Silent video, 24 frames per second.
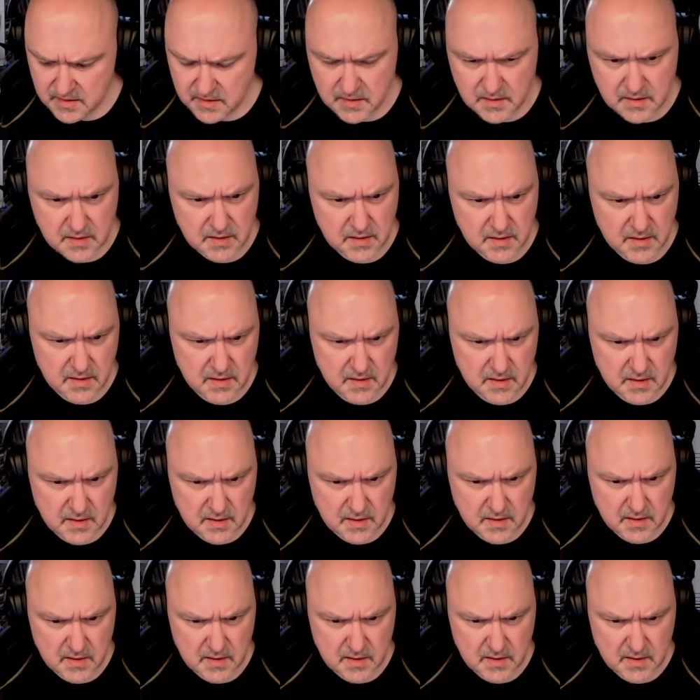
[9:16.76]

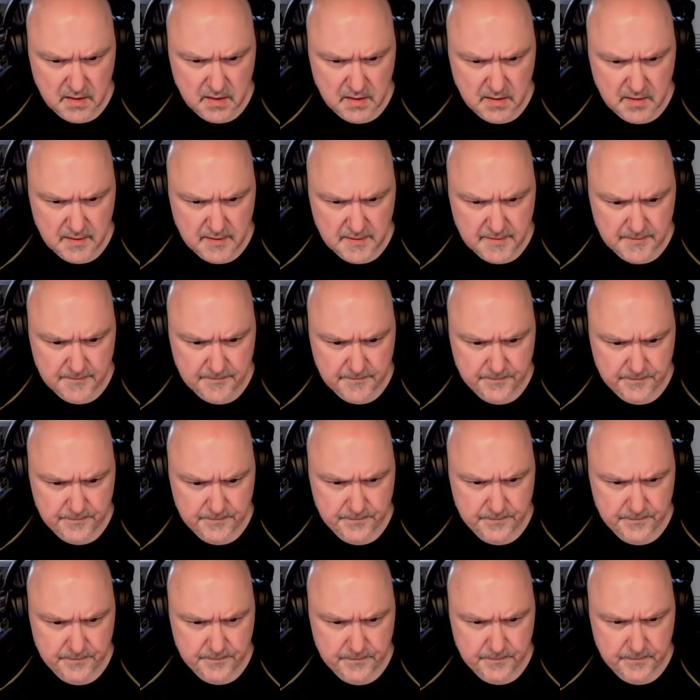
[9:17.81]

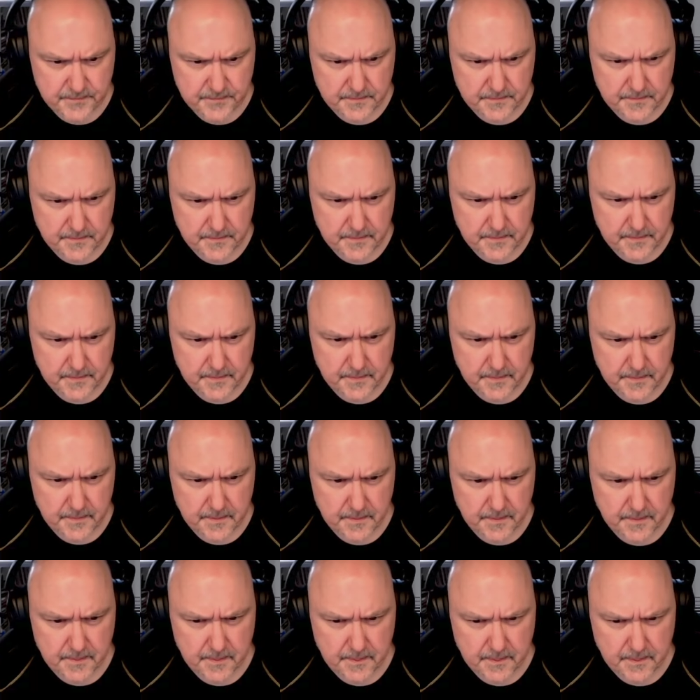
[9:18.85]

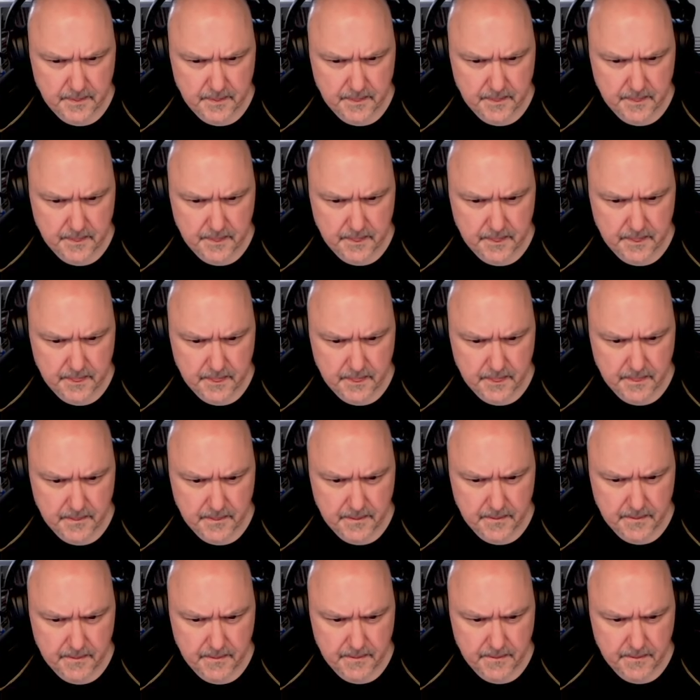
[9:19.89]

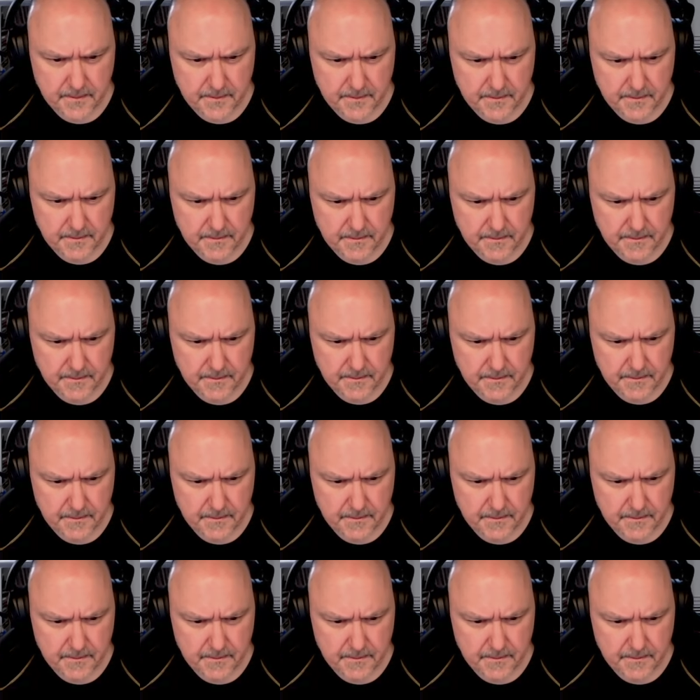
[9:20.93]
[no speech]